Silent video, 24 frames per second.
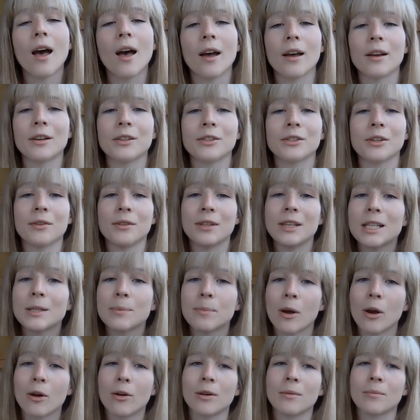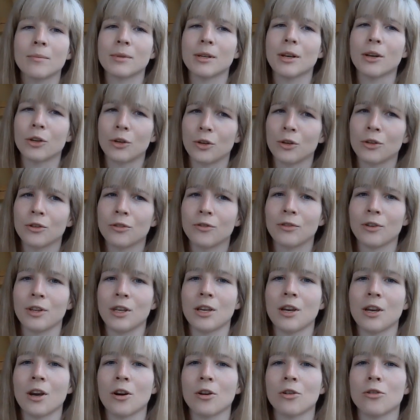So these poems are good for the
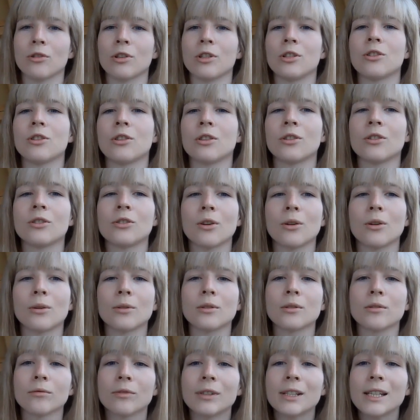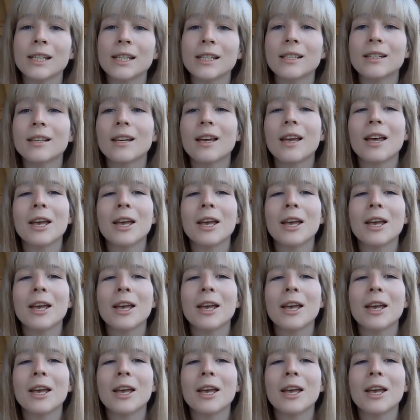young Christian soul to read,